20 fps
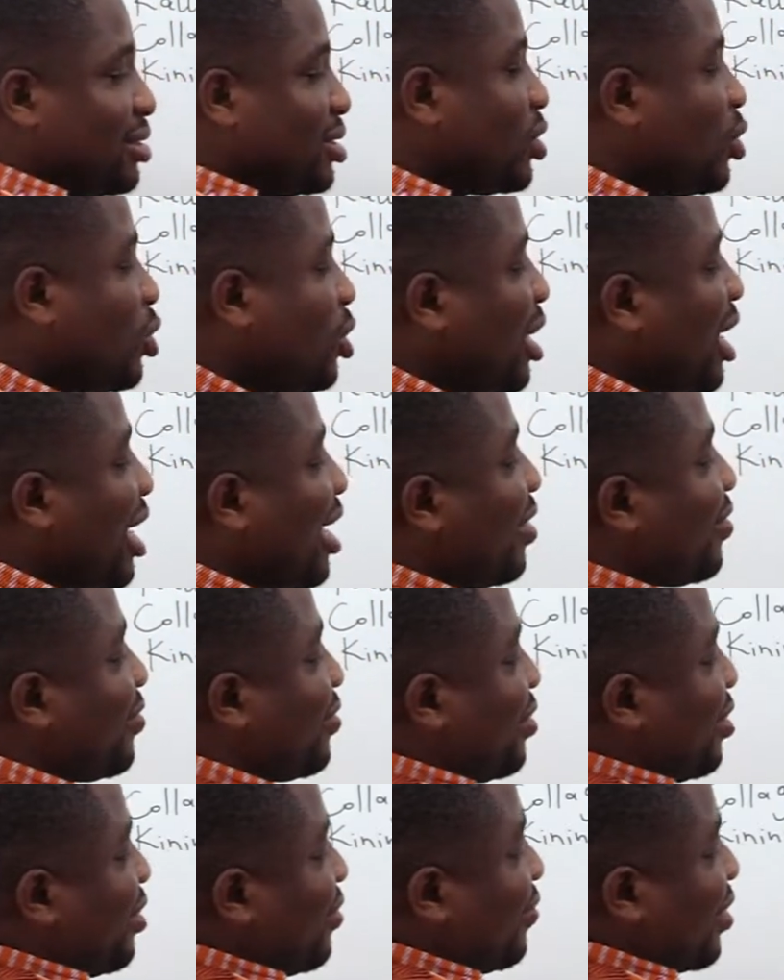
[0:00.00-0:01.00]
So you
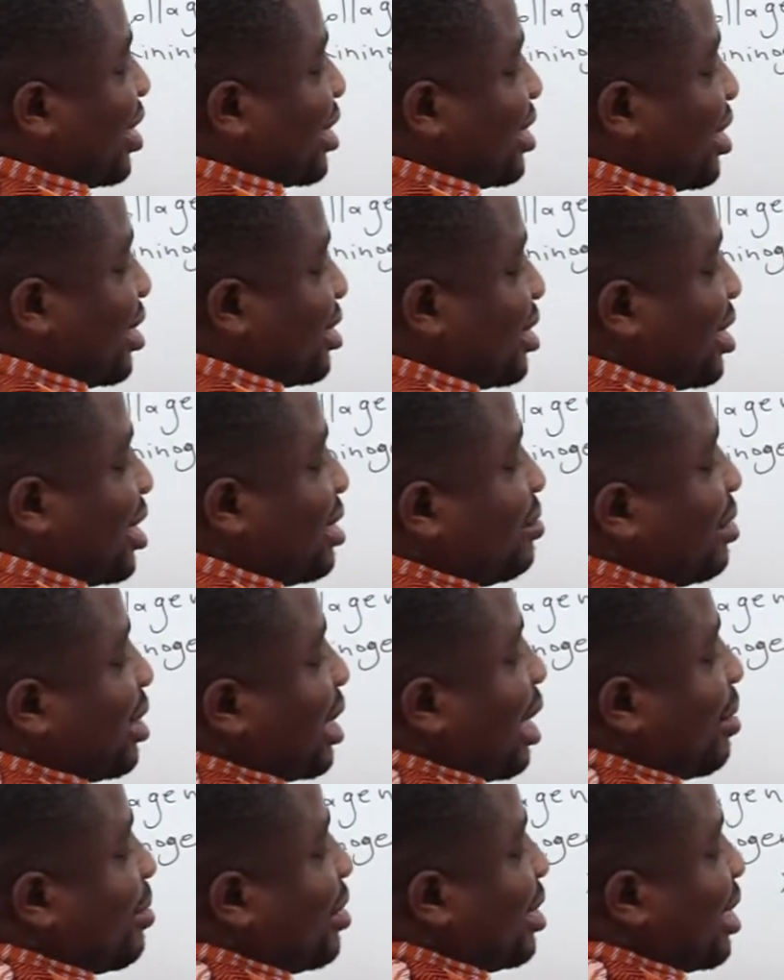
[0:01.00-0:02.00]
have factor 10
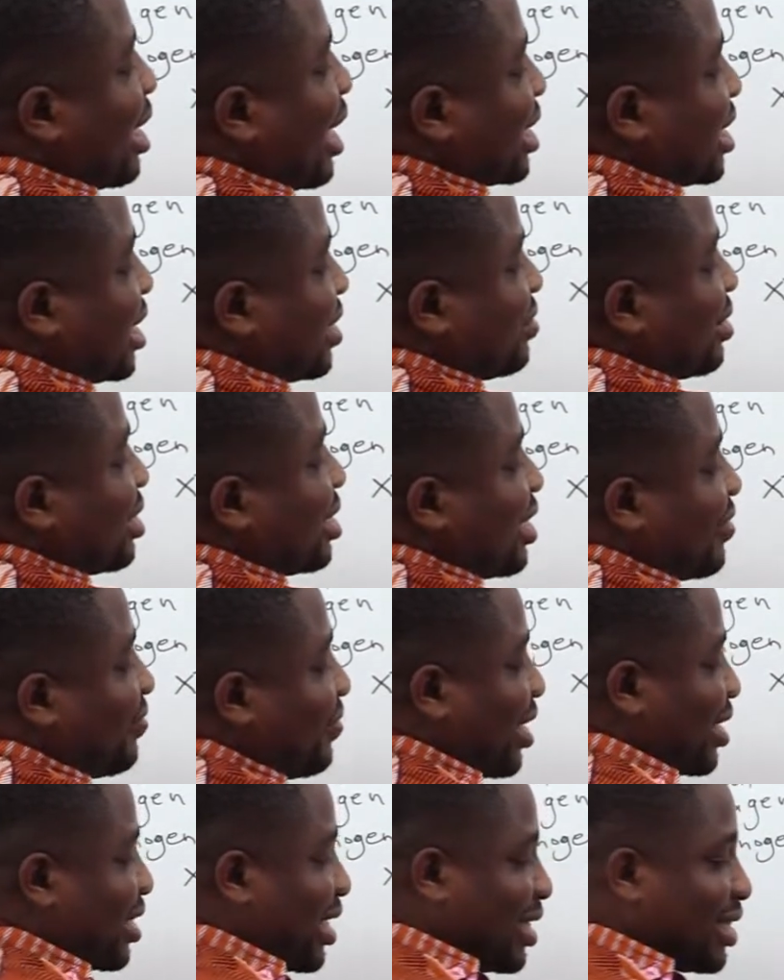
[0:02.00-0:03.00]
becoming activated
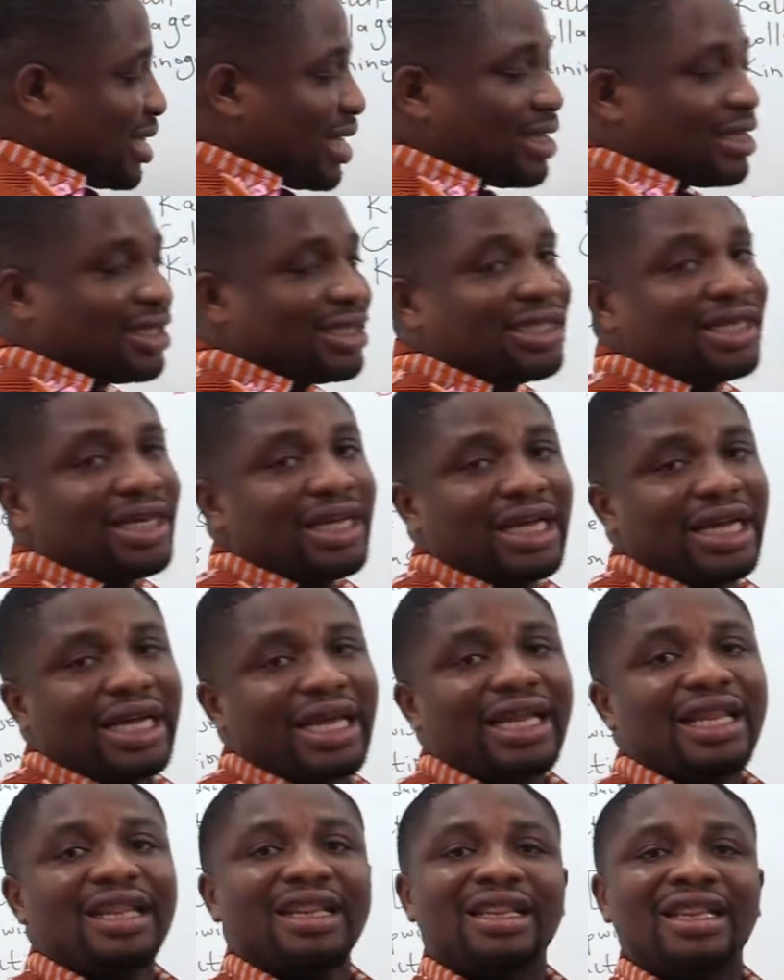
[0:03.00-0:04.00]
factor 10.
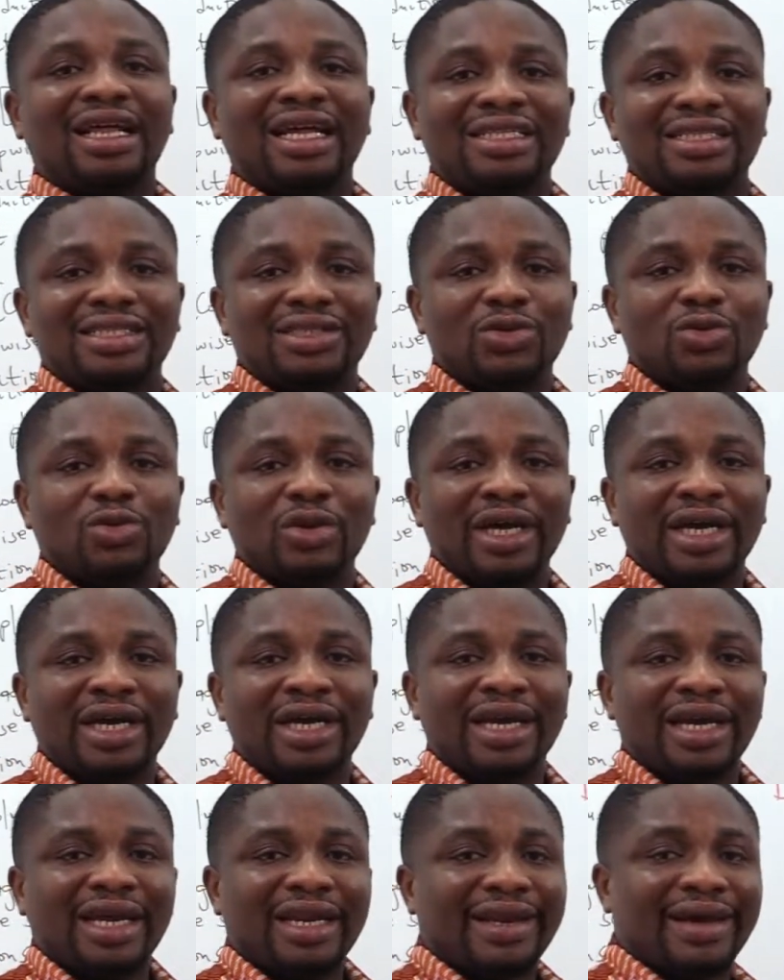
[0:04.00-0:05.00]
And that is
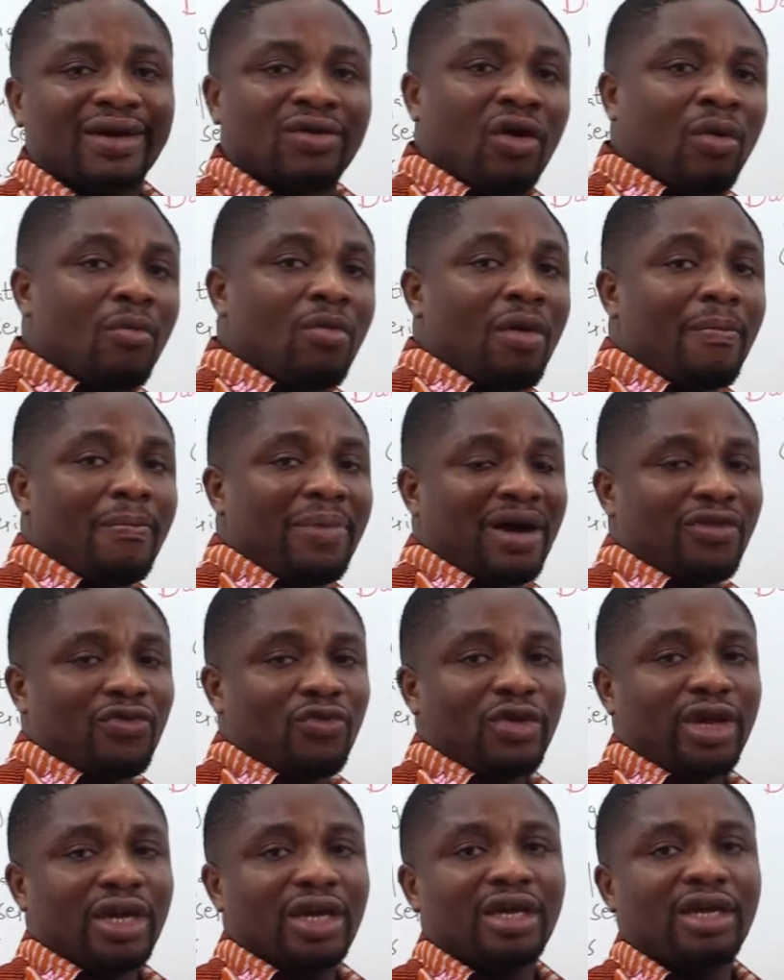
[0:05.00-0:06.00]
where the common
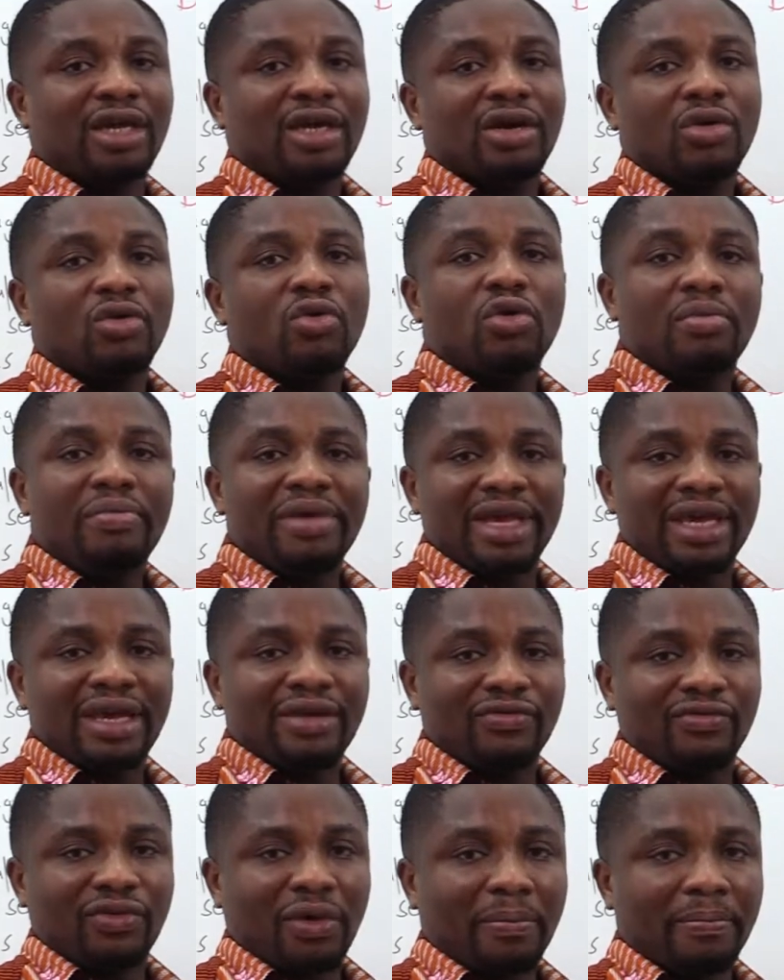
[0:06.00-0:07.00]
pathway will
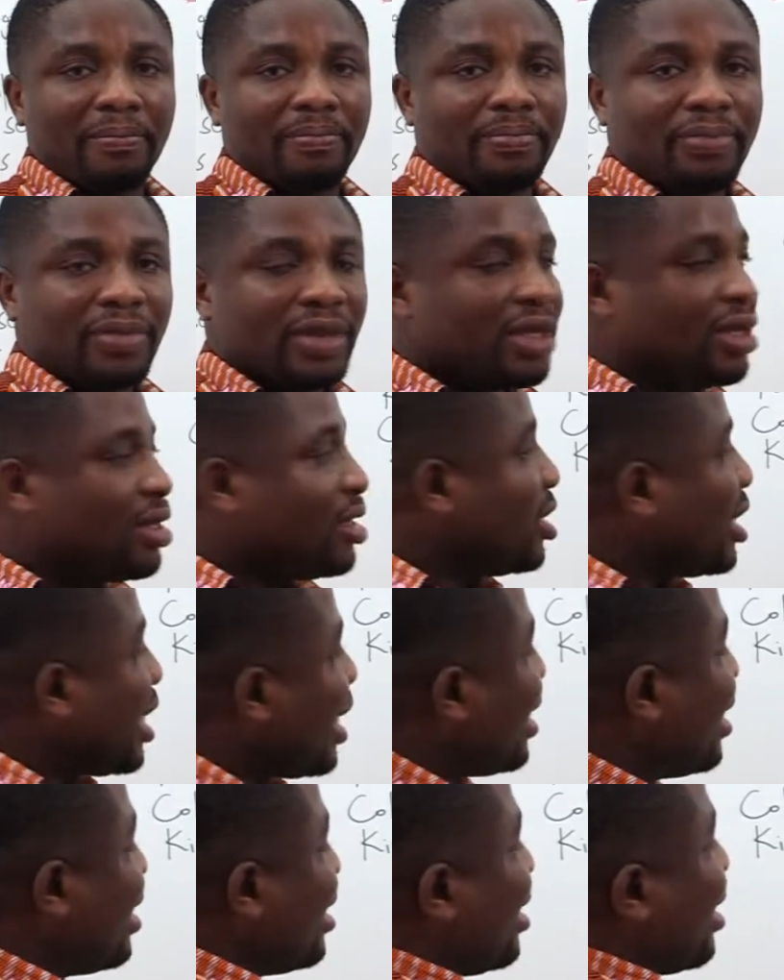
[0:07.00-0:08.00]
begin from.
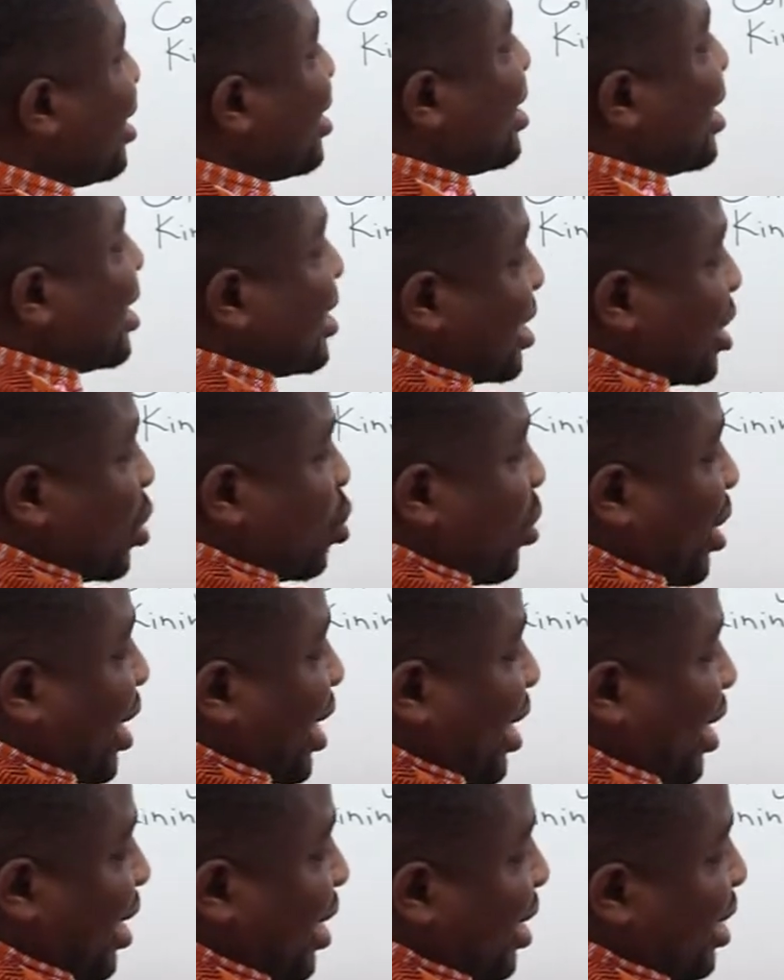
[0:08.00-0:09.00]
And this is
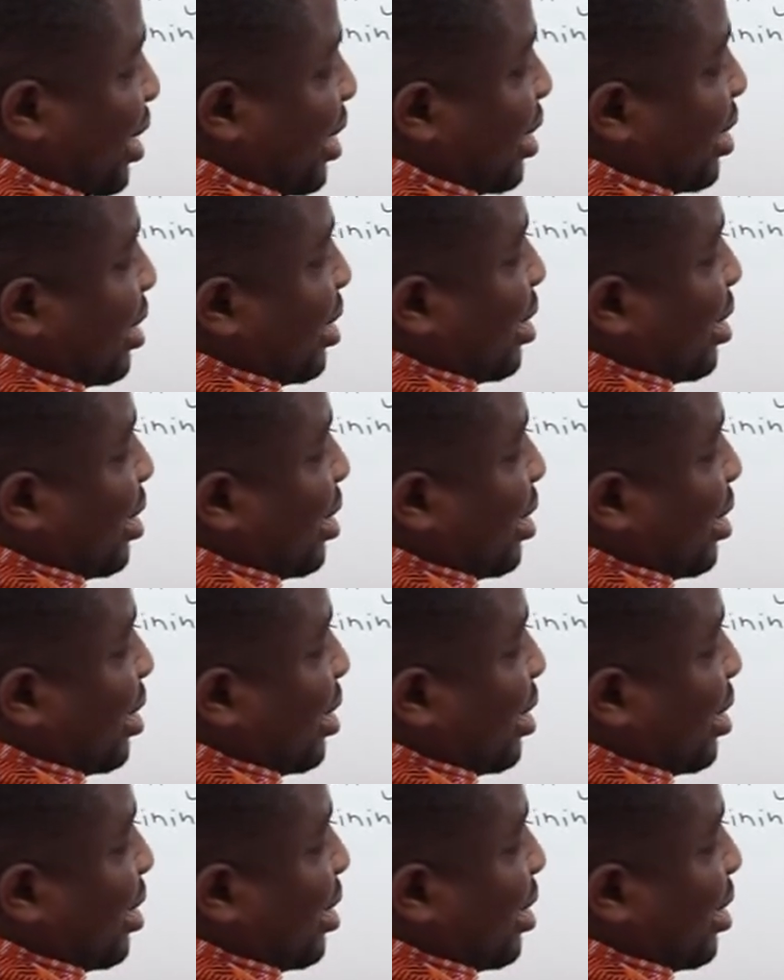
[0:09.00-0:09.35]
where